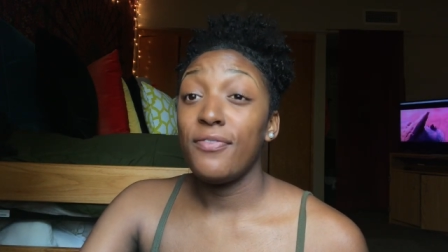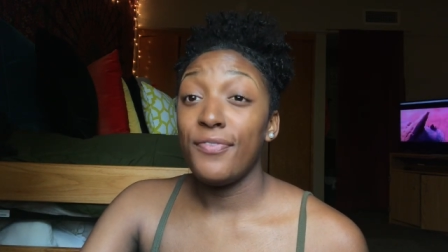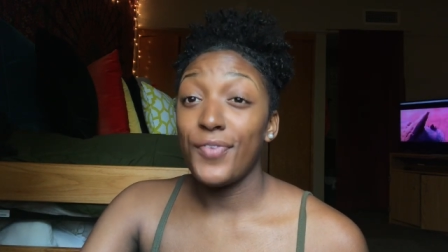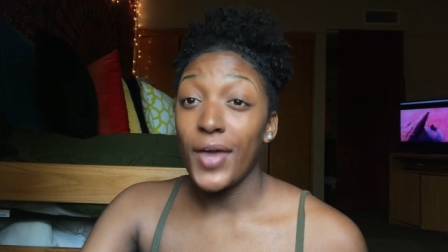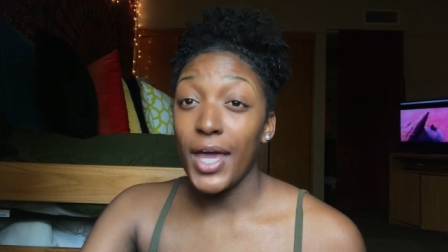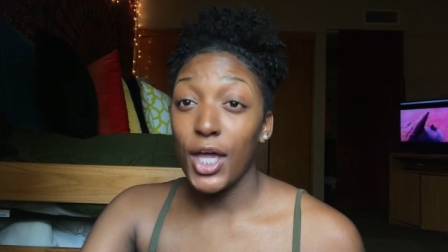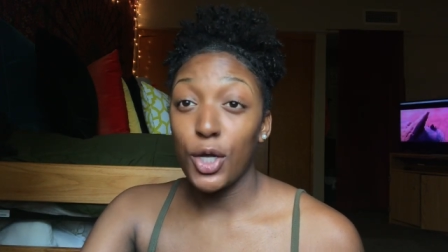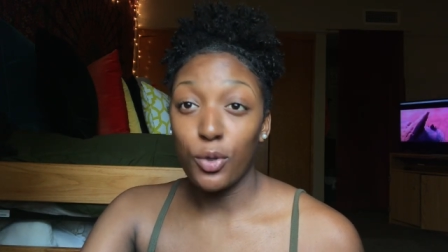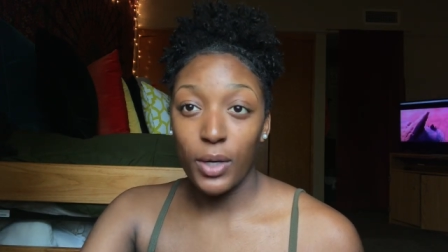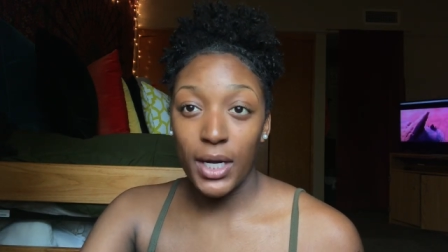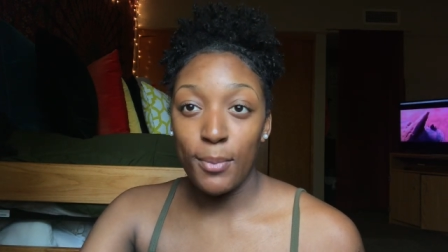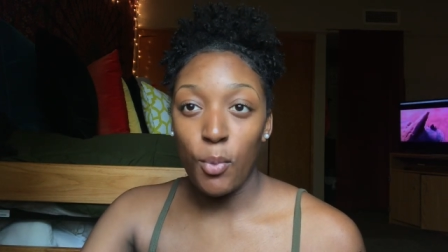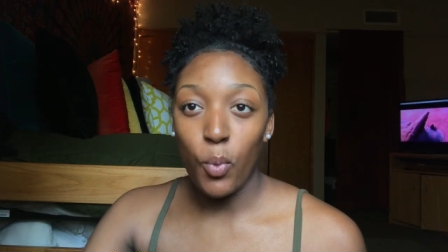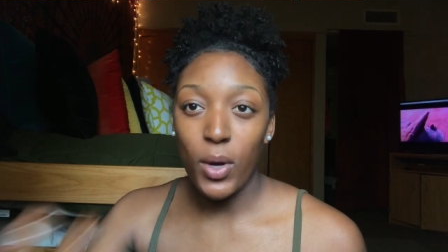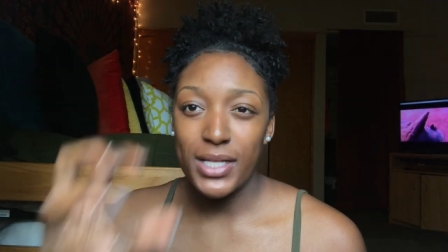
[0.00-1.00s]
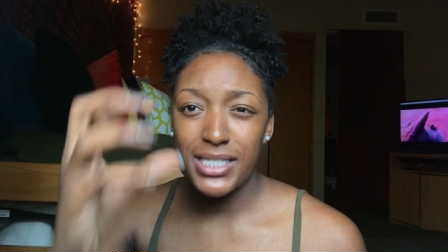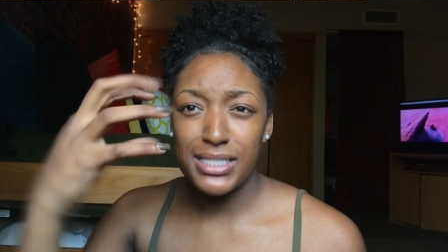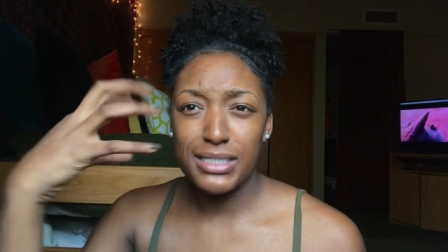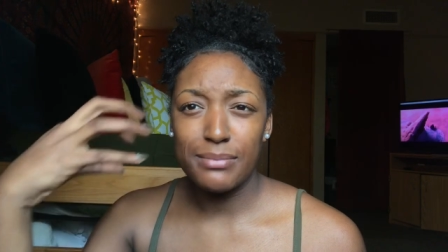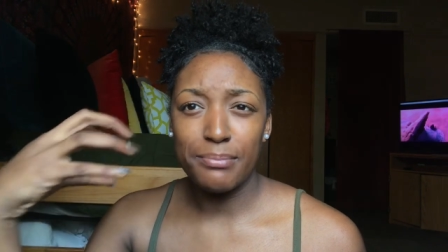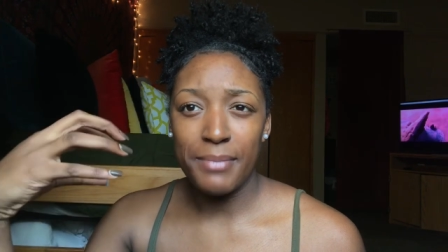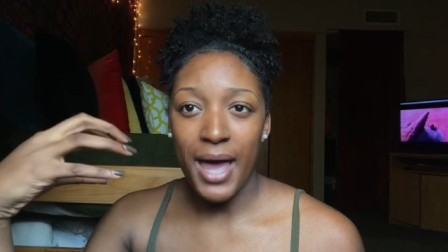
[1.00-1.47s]
Fade cream
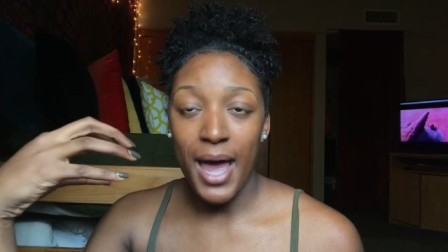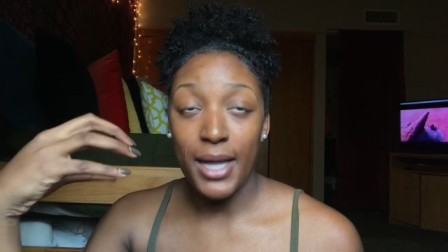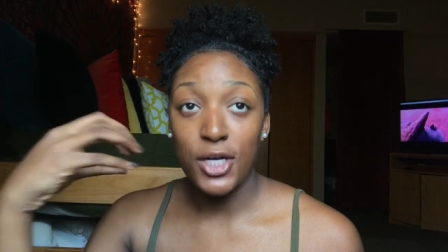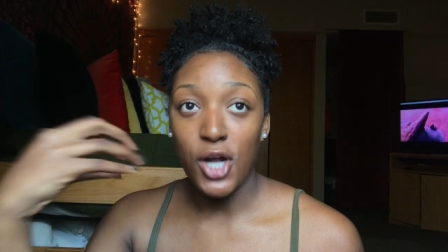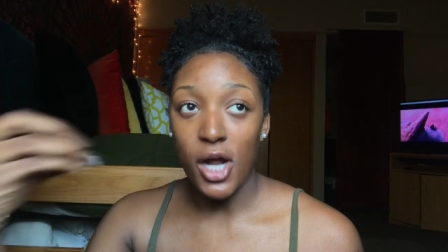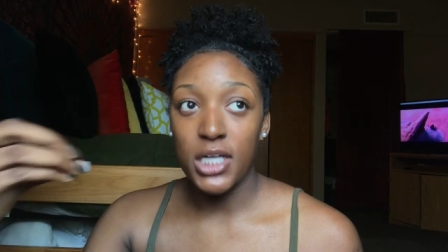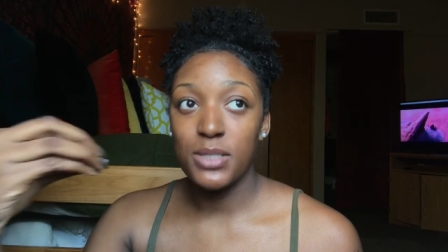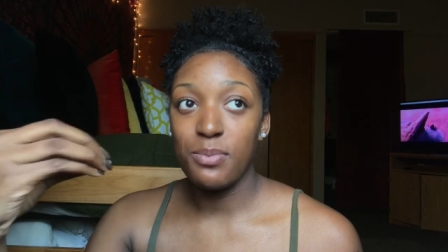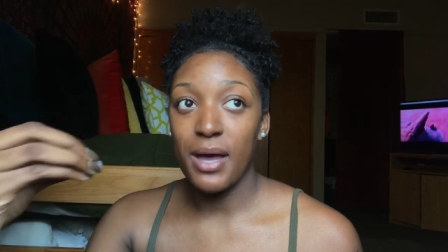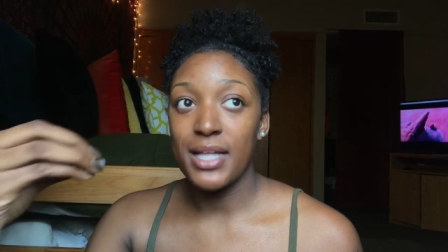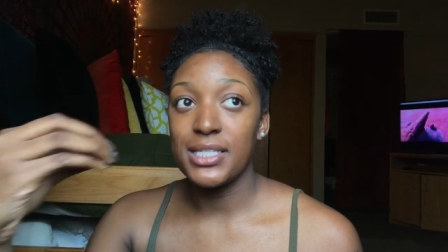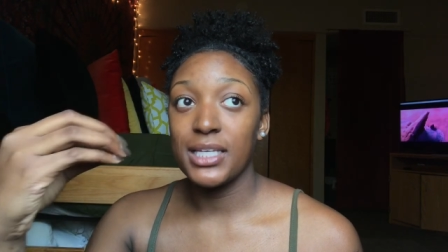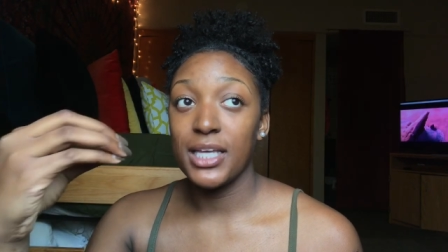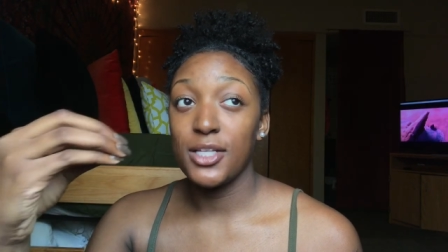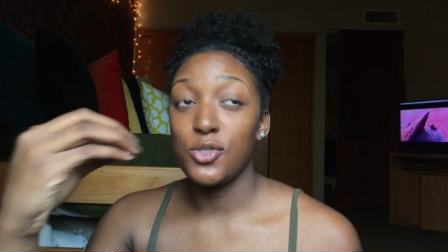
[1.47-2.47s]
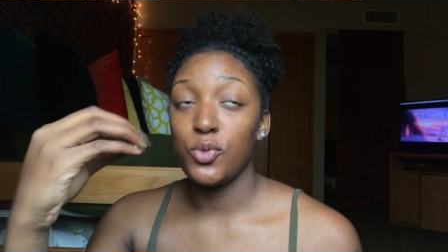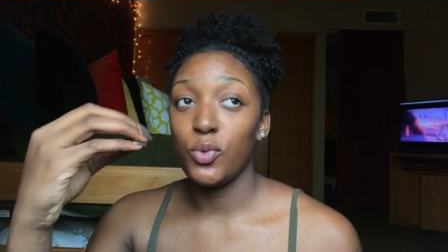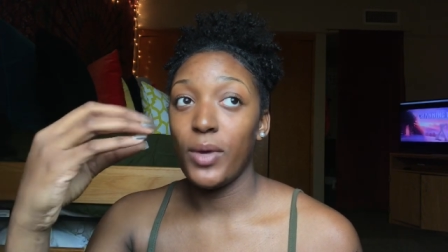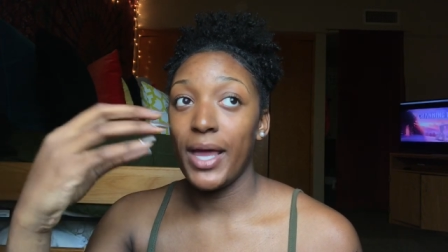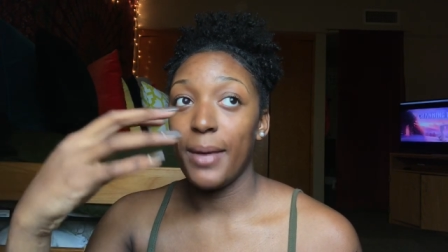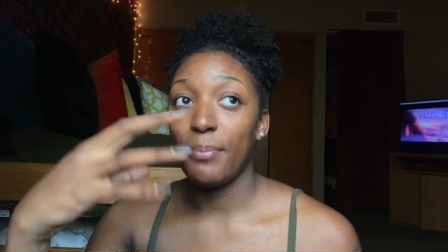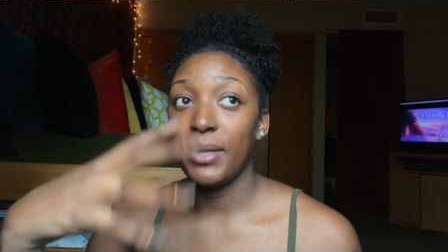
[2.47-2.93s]
once my dark spots get
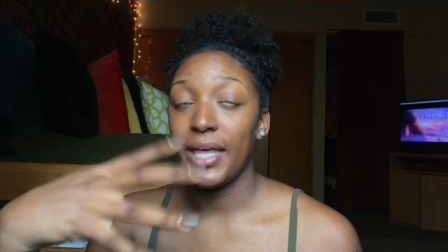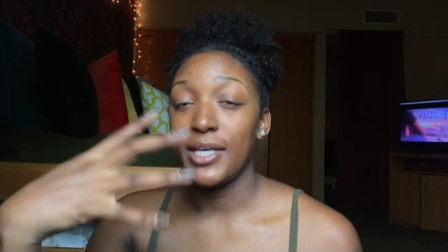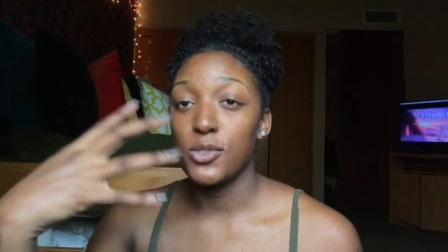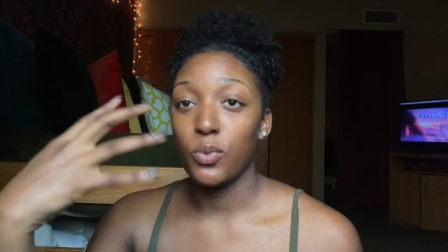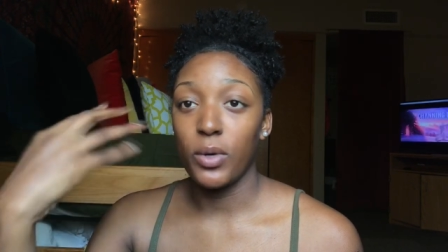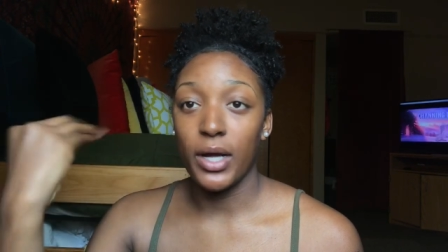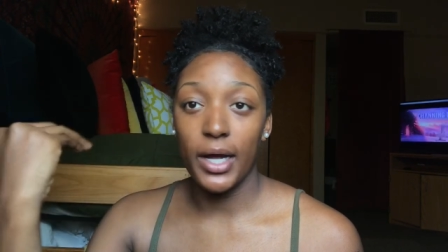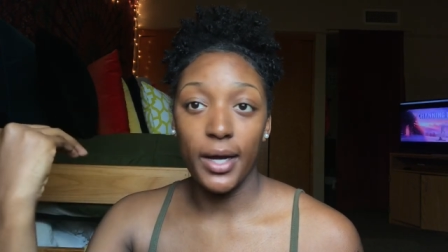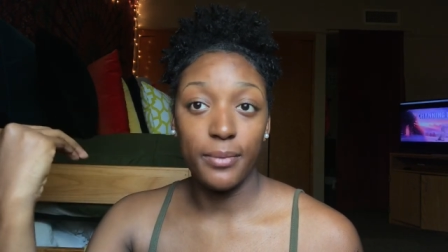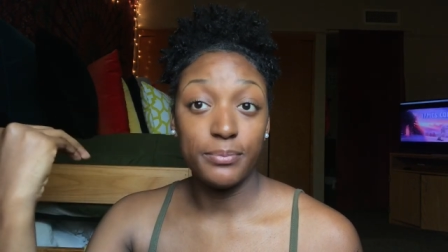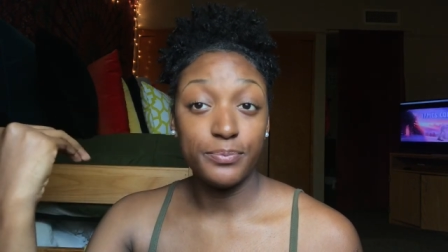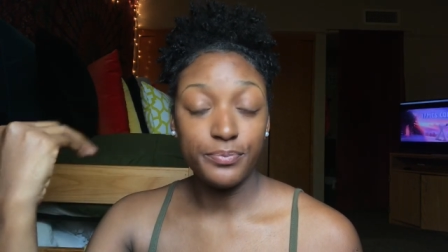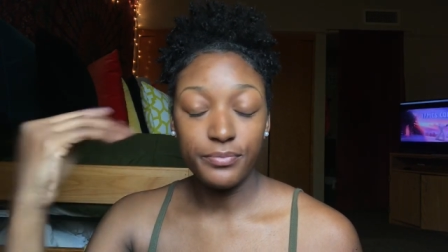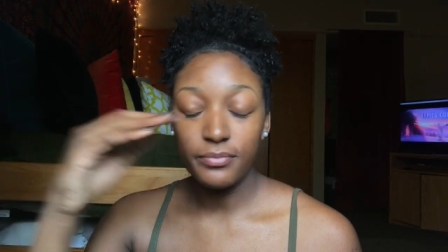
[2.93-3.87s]
to a place where